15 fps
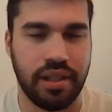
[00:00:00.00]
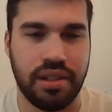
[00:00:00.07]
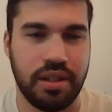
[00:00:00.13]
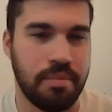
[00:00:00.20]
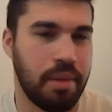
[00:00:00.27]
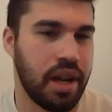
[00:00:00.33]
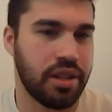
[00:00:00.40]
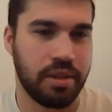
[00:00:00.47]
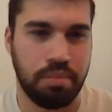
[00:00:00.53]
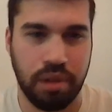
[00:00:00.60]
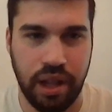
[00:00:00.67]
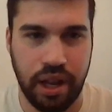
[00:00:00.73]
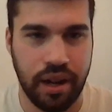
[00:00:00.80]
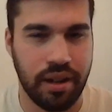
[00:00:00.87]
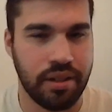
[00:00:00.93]
These are major
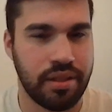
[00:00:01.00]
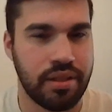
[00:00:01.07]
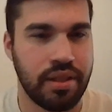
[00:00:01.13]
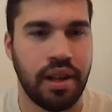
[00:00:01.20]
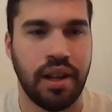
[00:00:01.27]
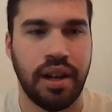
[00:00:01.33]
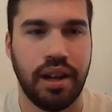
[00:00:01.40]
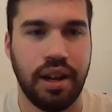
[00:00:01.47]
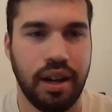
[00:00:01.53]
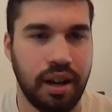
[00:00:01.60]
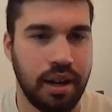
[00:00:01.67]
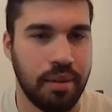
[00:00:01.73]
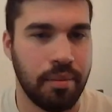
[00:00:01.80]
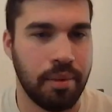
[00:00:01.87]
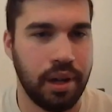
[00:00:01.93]
players,
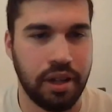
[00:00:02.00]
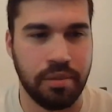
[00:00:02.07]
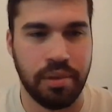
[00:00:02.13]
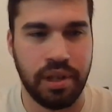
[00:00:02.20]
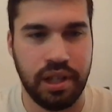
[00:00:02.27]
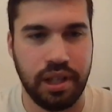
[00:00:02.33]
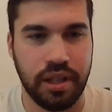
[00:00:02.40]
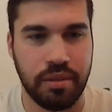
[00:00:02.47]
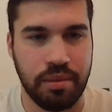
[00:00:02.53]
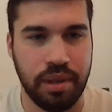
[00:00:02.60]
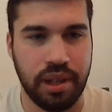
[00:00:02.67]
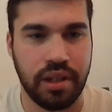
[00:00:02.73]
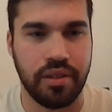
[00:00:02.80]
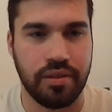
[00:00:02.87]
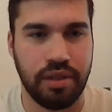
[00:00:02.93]
um, and it'll be it'll be
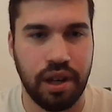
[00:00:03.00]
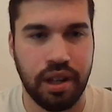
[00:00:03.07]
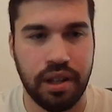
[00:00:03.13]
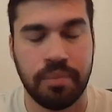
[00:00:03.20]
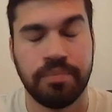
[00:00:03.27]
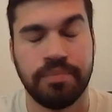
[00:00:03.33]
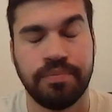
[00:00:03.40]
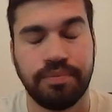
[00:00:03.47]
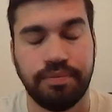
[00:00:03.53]
good to follow.